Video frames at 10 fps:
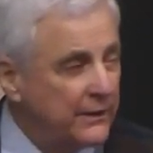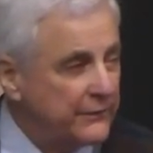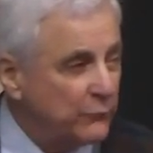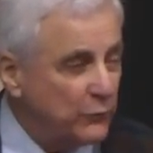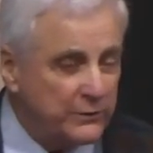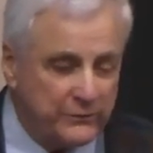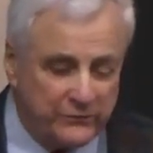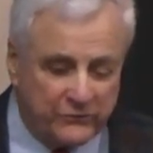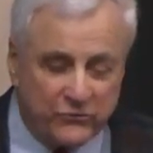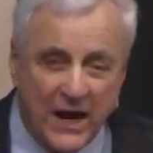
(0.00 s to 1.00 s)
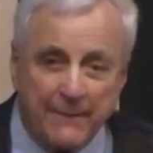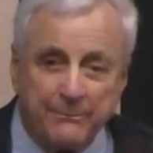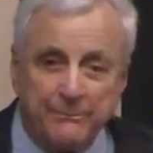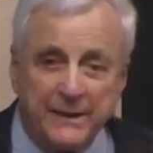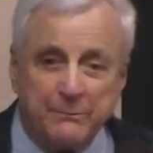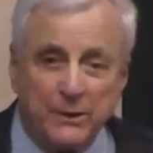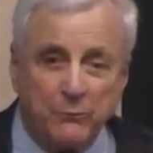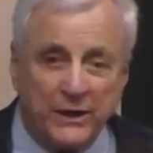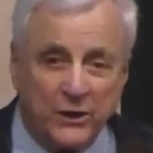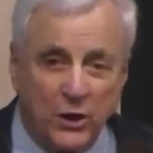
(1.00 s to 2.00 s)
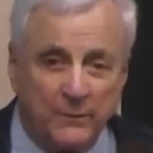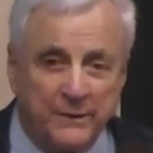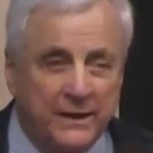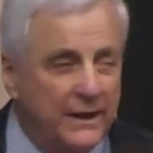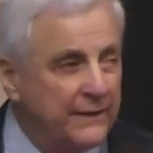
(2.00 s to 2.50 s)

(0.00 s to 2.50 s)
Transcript: the wooden trap people went home.